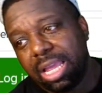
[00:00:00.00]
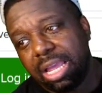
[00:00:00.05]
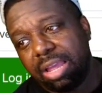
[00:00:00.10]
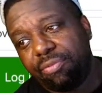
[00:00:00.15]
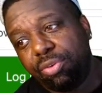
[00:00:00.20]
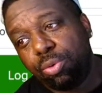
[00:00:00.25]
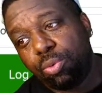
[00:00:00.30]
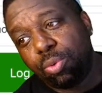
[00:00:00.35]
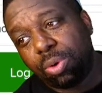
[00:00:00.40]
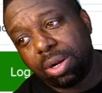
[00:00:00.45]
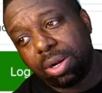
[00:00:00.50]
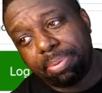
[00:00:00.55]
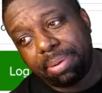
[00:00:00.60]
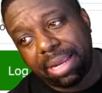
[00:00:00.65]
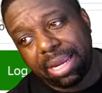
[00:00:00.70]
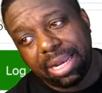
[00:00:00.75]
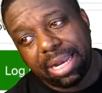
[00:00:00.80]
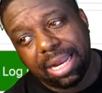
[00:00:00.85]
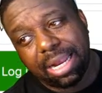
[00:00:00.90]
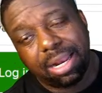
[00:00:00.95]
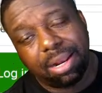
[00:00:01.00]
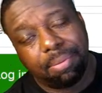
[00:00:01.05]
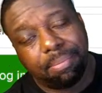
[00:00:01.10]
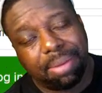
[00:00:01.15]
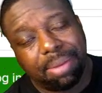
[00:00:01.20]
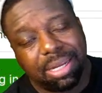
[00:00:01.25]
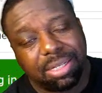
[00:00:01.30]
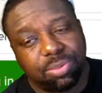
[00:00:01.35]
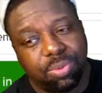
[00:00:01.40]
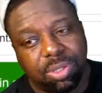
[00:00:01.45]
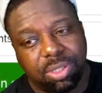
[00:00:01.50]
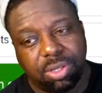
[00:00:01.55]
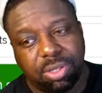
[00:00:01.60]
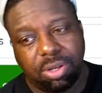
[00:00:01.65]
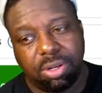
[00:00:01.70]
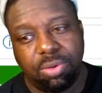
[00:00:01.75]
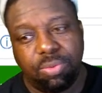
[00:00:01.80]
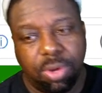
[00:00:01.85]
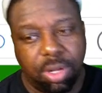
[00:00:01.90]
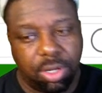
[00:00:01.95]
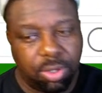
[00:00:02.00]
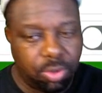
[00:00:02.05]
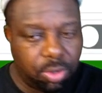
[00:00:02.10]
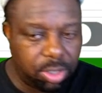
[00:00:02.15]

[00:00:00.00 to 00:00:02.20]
If you want to play that at a minus 131,